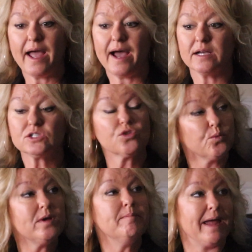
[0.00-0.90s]
has
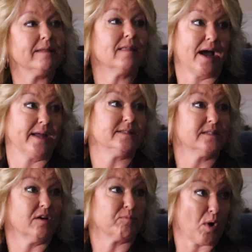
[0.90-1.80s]
three main
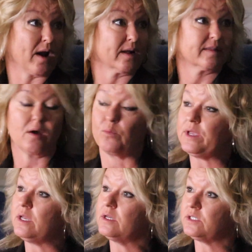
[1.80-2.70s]
lines of product that
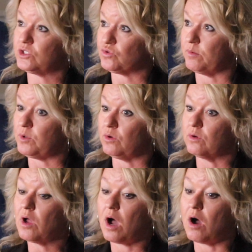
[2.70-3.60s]
we distribute.
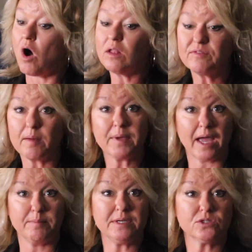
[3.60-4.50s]
All of them
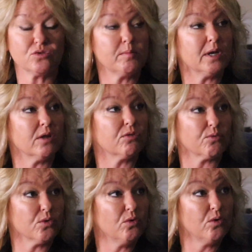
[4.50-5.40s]
can be distributed
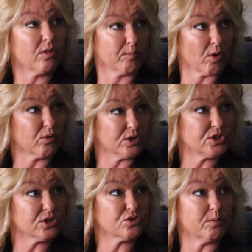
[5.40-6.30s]
through the brokerage
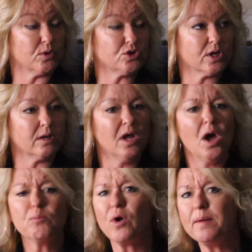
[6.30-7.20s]
distribution.
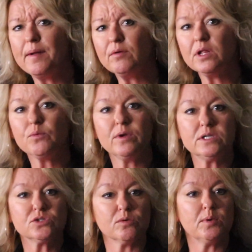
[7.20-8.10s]
Primarily, we
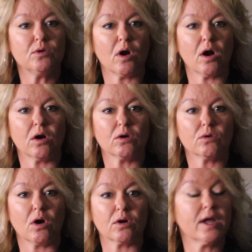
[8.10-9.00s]
distribute
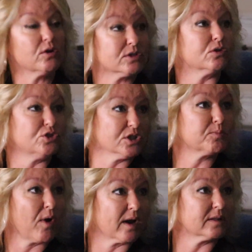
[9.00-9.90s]
our Care Solutions
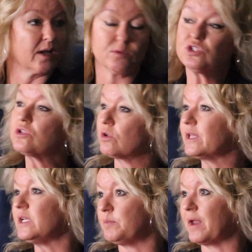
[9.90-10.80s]
product line, which is our
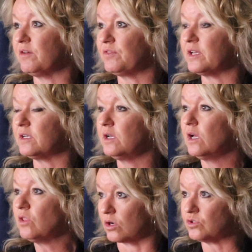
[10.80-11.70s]
linked benefit
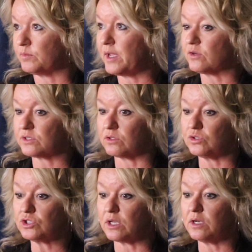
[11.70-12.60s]
long-term care
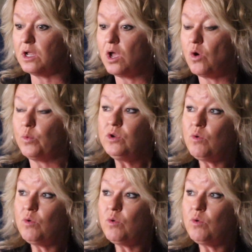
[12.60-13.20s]
solution. We